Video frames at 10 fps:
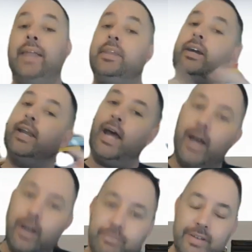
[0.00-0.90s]
And they're going to
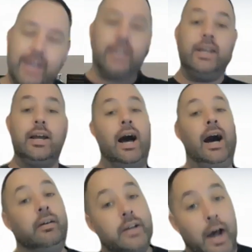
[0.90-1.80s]
have a
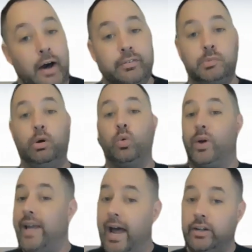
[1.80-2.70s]
uncomfortable
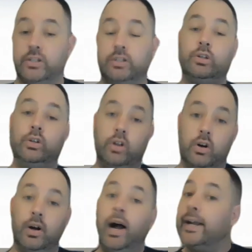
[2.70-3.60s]
reaction to
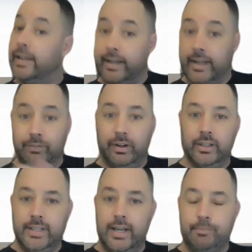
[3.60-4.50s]
your, can I get a
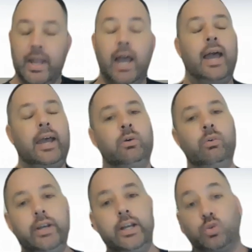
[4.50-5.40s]
volunteer? And
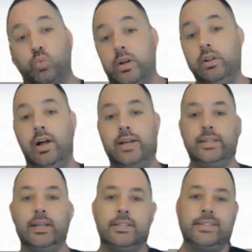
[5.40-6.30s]
what we need to
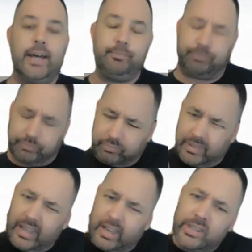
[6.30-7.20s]
realize is that
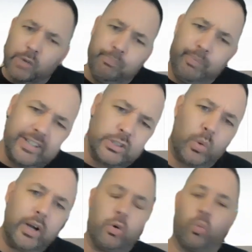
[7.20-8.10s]
the
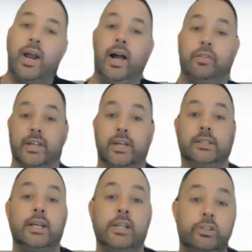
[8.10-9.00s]
best way around
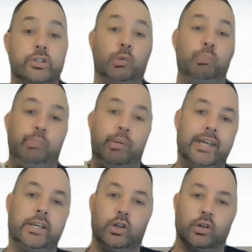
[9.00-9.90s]
this is to
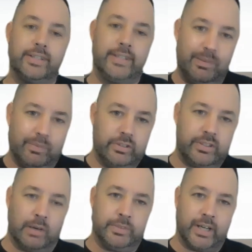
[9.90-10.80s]
pick your demo
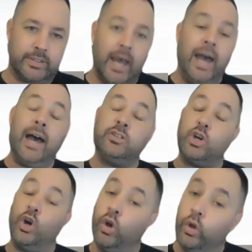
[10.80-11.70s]
subjects as
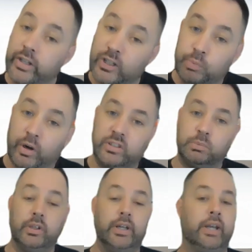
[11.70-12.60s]
early as
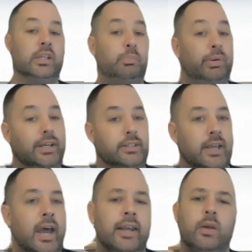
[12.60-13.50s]
possible in the piece.
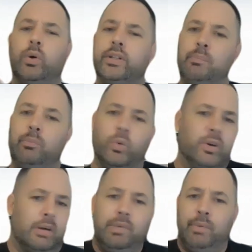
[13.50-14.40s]
And what,
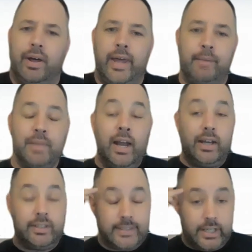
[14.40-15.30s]
what do I mean by that?
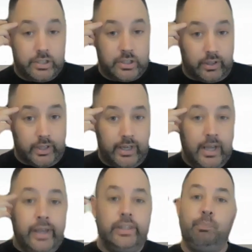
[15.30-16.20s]

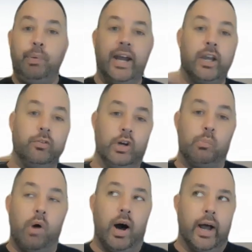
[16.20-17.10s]
Essentially, in the back of
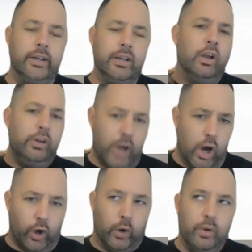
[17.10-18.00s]
your mind,
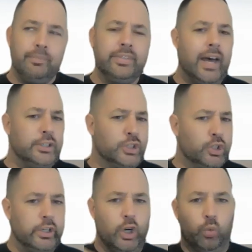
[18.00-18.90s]
know that
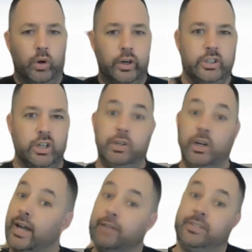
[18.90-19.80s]
during your workshop,
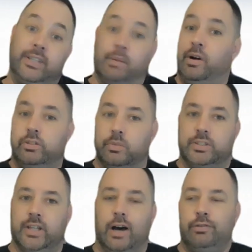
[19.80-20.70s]
you're going to have to demo some
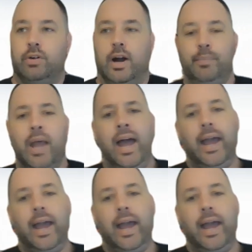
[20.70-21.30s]
stuff, right?